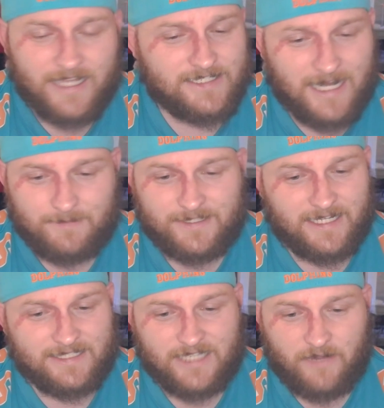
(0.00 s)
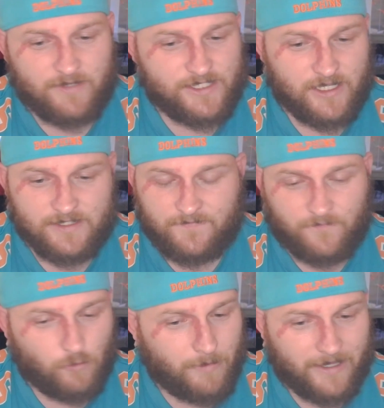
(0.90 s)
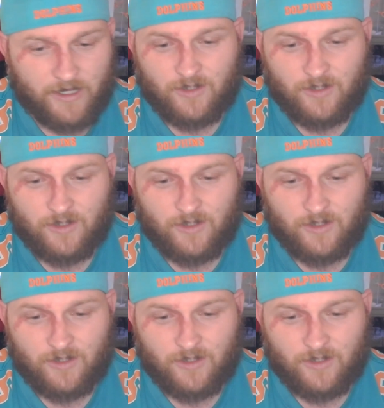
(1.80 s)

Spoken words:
James Tedesco returns at fullback.